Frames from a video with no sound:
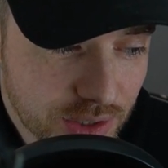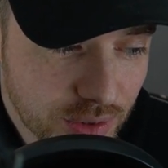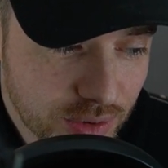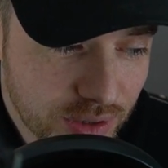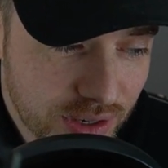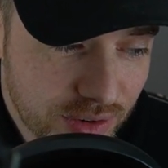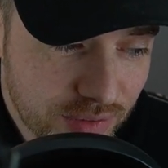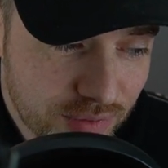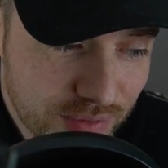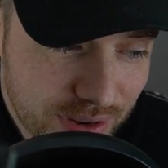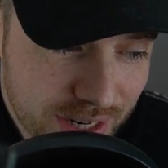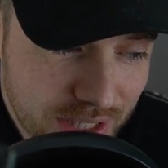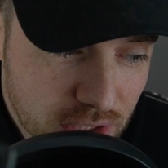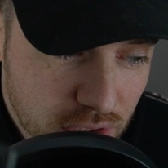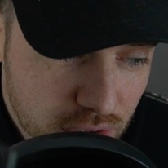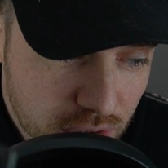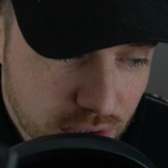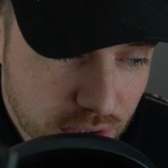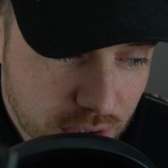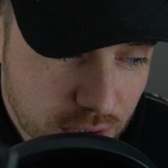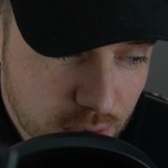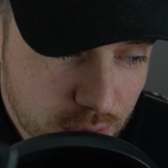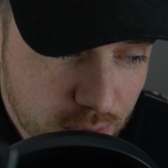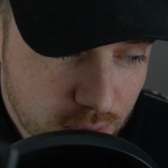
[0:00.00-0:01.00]
there an adventure
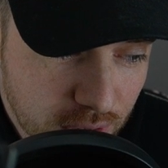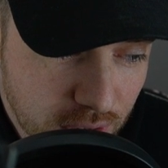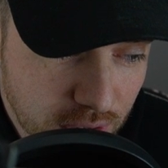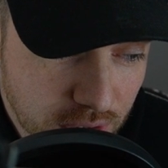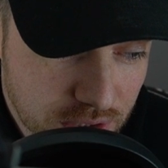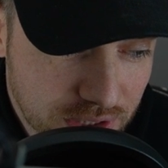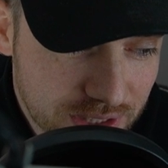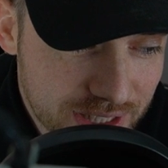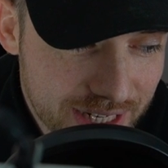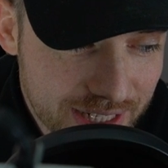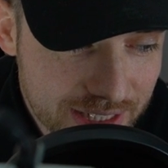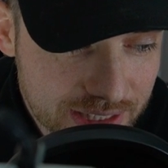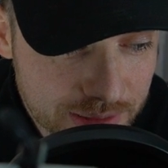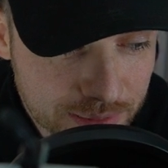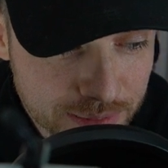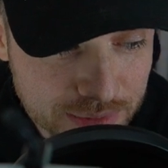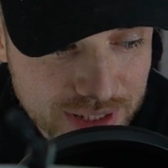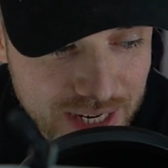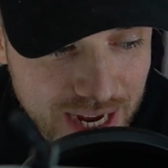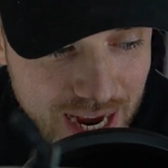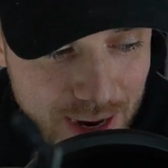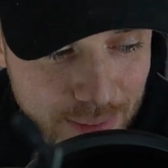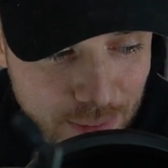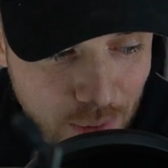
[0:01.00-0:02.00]
you're doing? Are you taking some
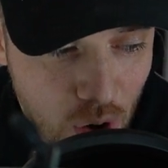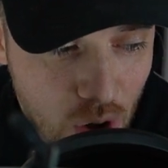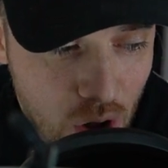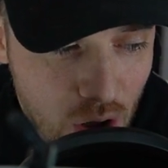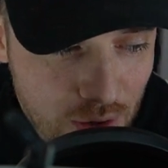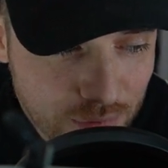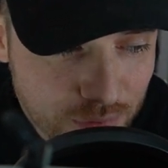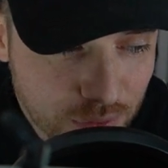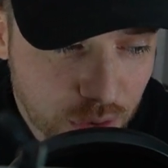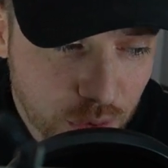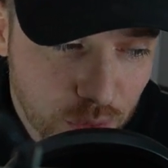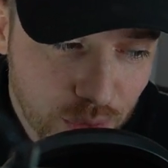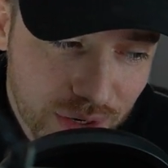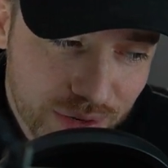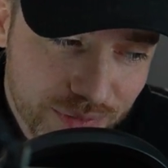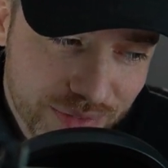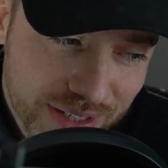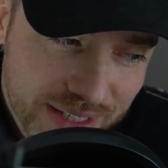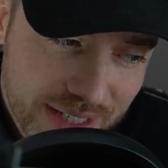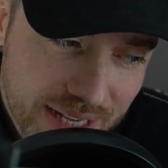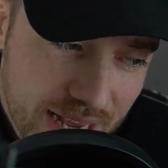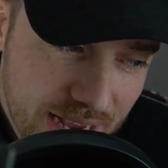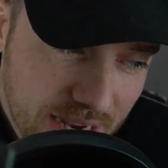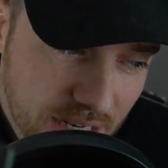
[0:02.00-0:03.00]
time off? Are you going on
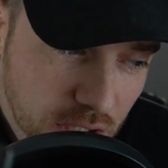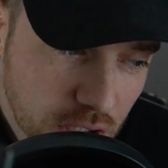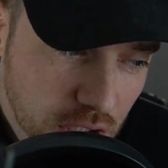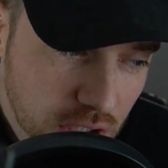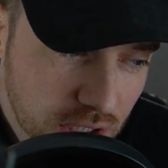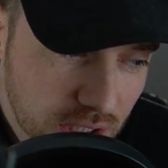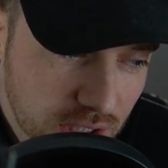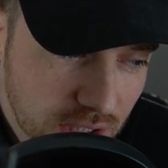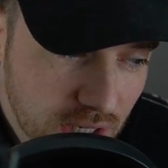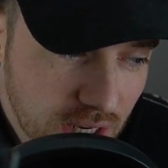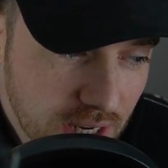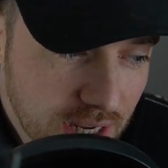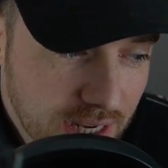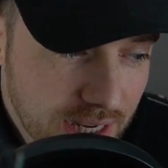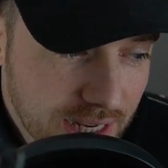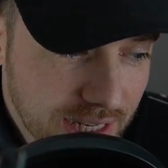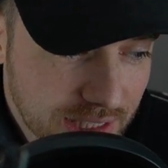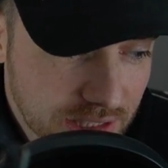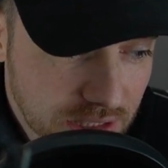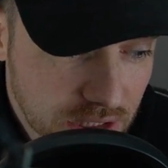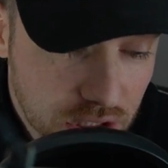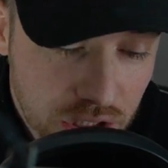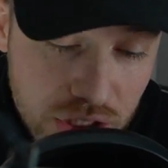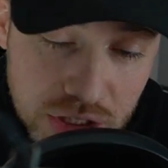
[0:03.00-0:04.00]
vacation?
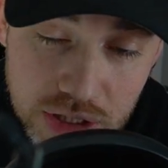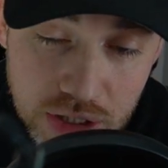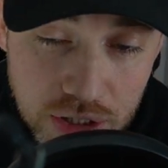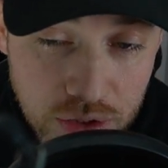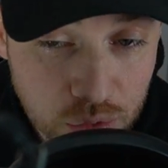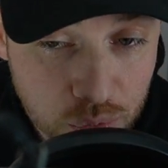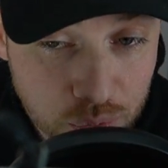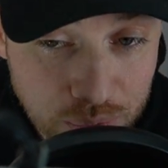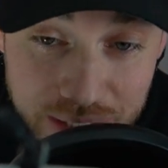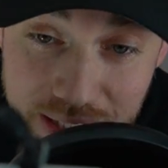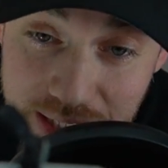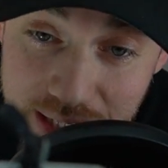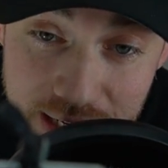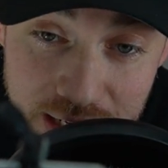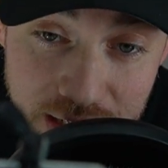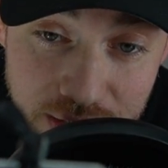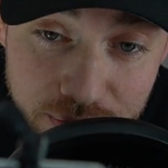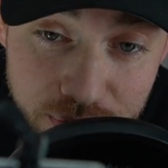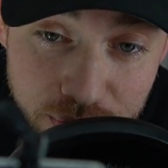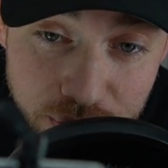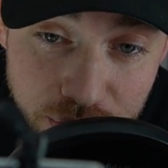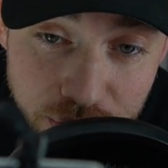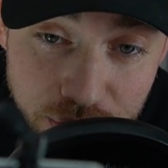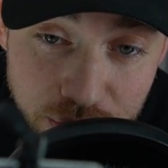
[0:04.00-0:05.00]
Is it just another weekend
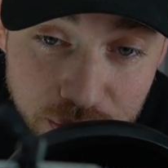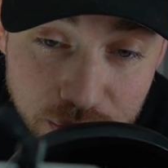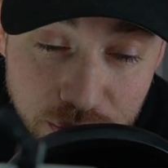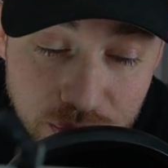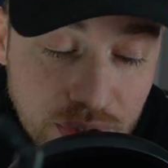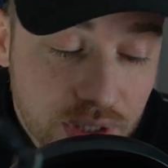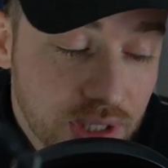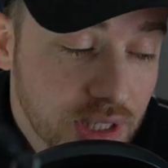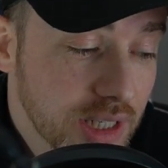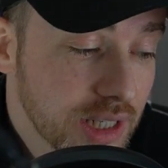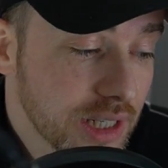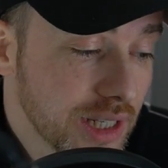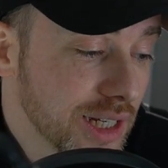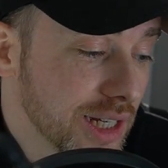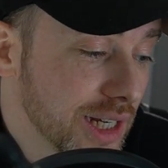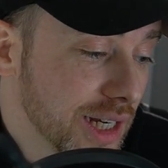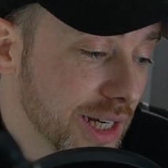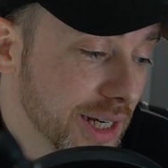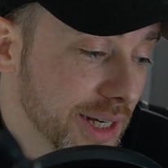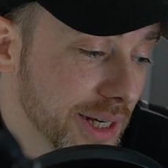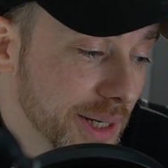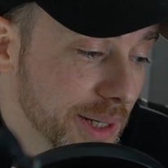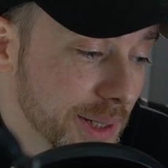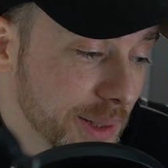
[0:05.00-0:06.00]
for you?
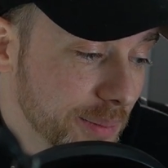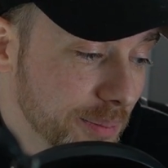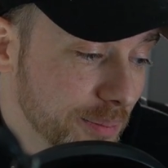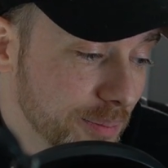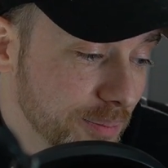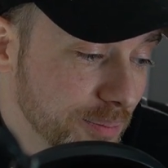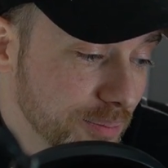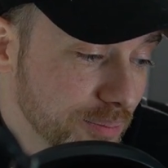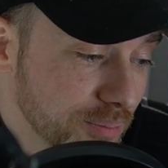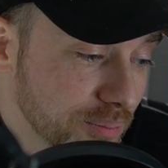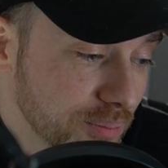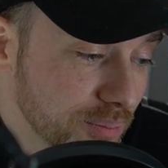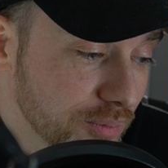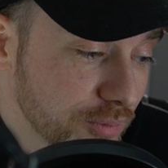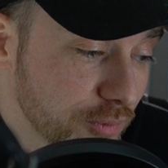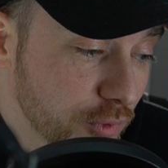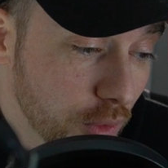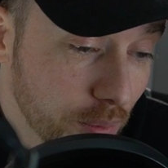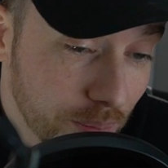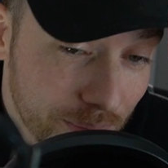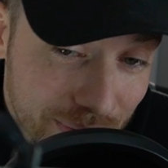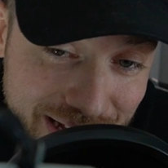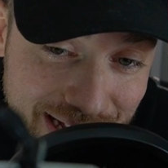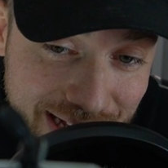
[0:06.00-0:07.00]
For
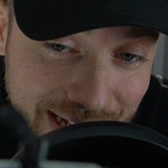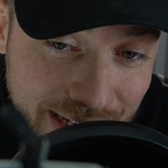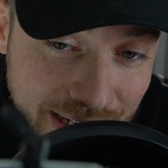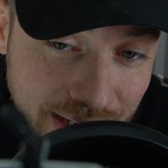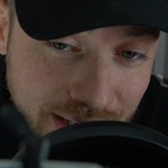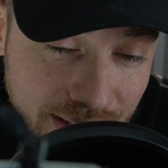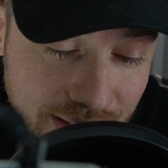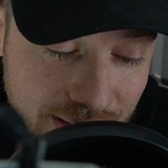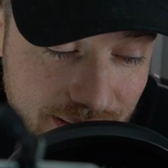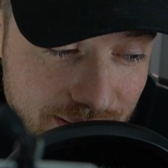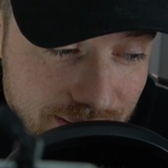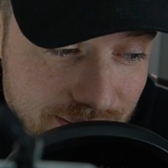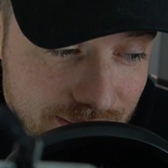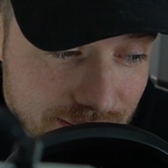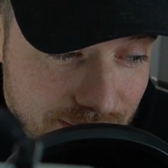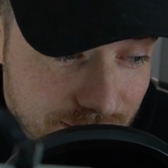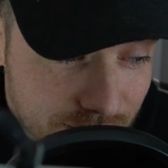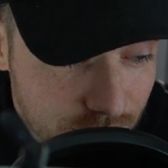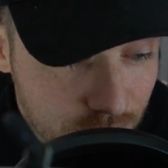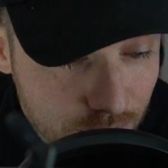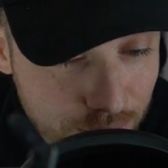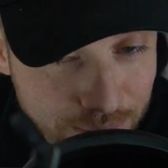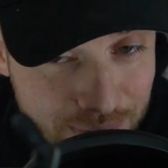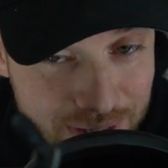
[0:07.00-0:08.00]
me,
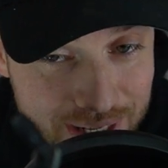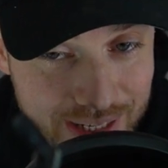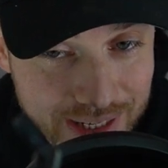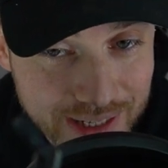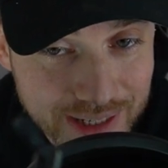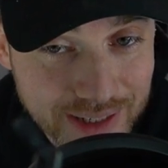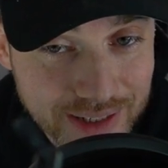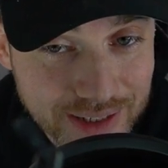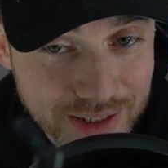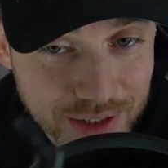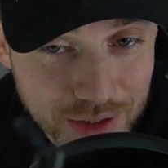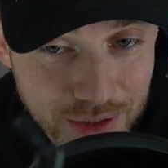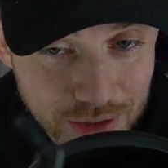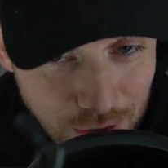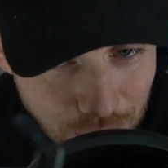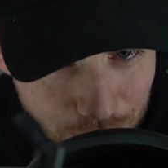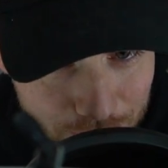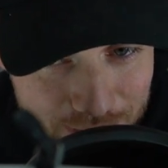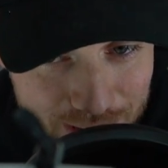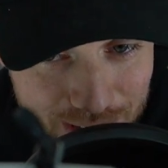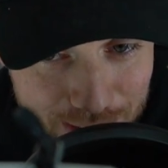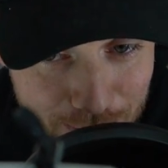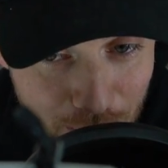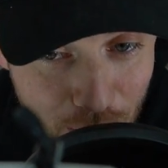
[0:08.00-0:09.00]
you know, I
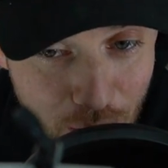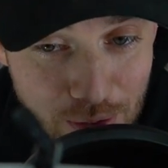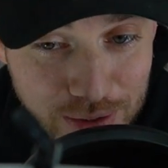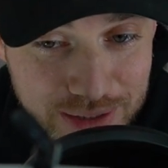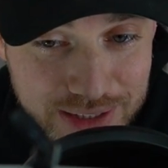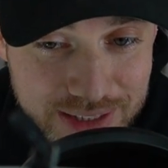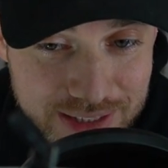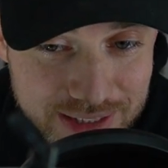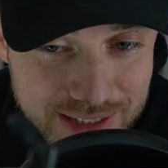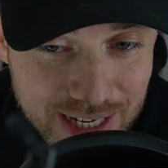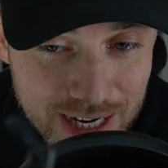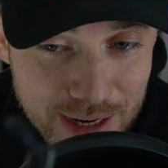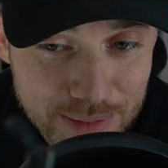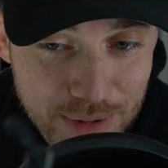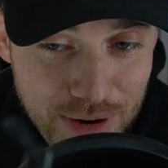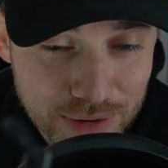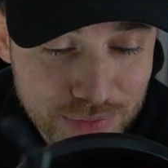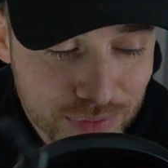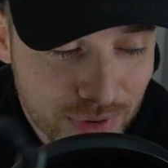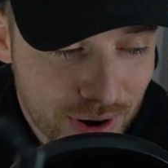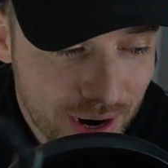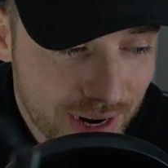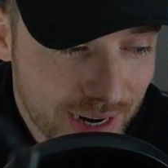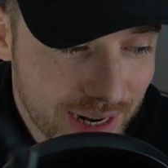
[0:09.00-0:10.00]
mean, I'm always excited
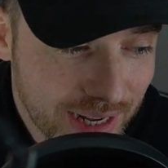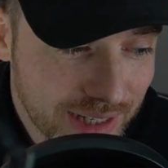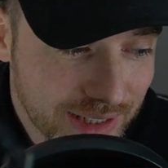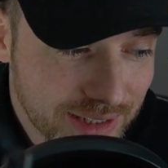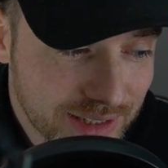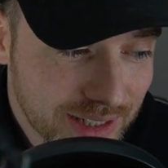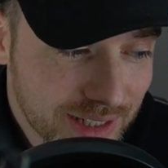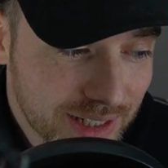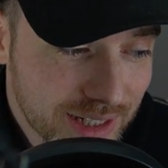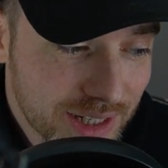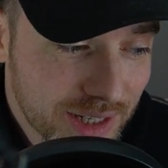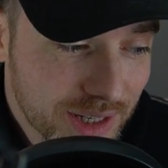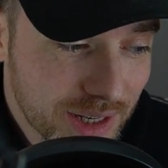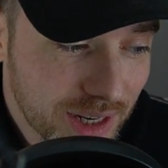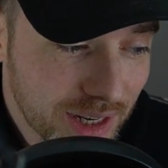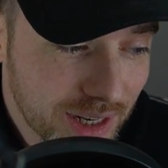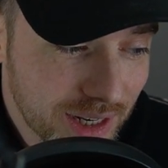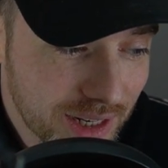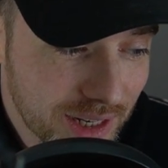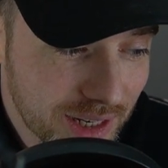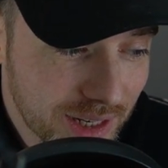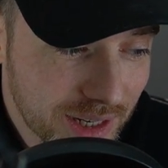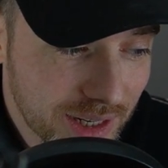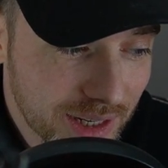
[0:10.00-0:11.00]
about Fridays
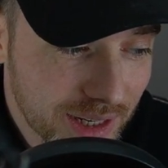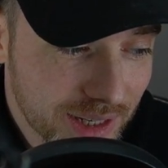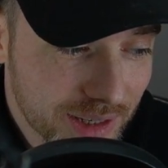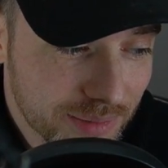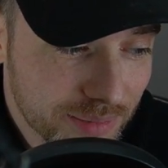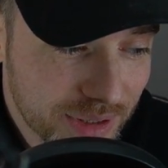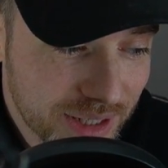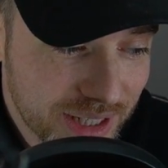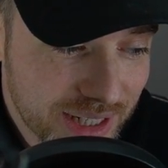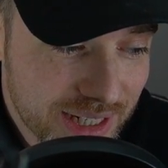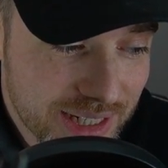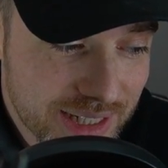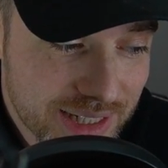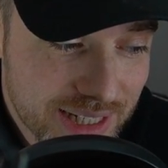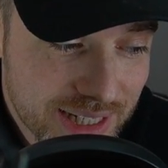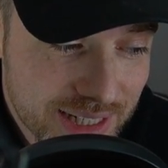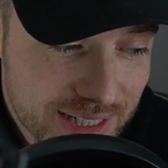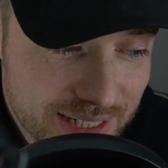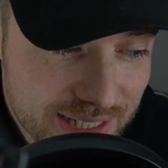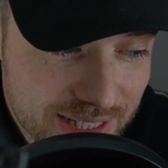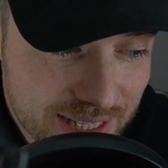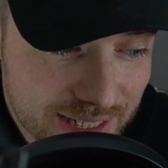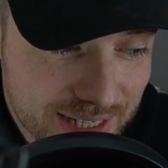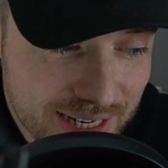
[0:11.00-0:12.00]
because
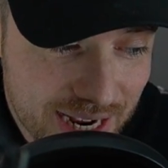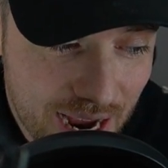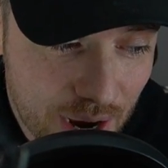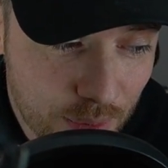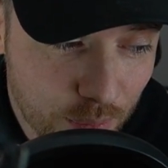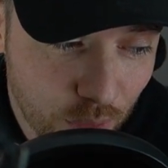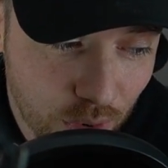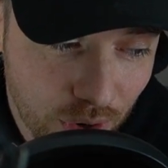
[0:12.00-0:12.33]
this is the time